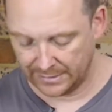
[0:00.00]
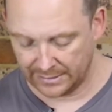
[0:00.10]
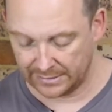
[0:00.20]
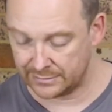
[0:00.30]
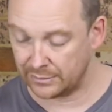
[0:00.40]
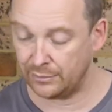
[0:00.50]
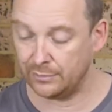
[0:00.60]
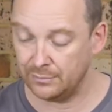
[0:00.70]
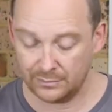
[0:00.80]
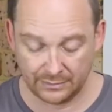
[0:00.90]
And so
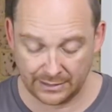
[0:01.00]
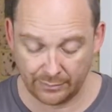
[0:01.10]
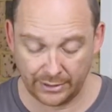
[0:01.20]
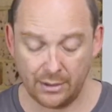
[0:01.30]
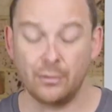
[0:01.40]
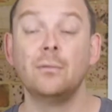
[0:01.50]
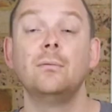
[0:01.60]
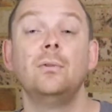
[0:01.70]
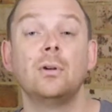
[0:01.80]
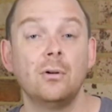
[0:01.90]
there we go.
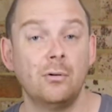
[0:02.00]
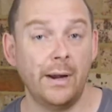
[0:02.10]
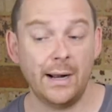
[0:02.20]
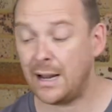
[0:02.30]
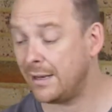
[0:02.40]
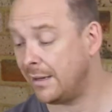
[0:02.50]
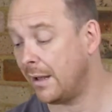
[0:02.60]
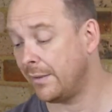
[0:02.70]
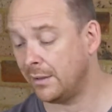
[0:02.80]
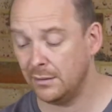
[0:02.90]
You can create
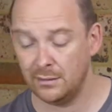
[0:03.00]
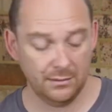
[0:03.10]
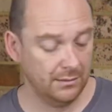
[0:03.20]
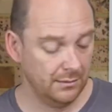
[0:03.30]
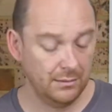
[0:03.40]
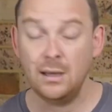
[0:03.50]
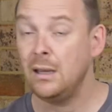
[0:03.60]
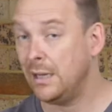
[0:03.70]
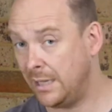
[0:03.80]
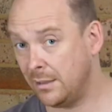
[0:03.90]
another
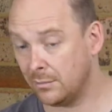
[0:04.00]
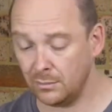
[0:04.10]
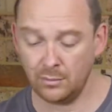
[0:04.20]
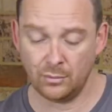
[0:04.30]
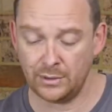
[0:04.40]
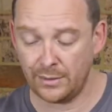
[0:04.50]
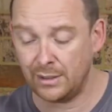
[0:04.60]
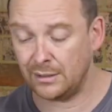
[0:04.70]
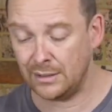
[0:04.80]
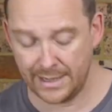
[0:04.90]
hill or
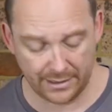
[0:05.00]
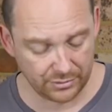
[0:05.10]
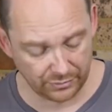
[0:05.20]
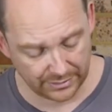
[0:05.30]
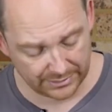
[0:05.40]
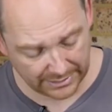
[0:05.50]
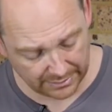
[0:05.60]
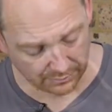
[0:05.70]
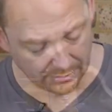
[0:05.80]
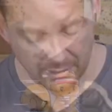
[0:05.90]
another layer to this hill.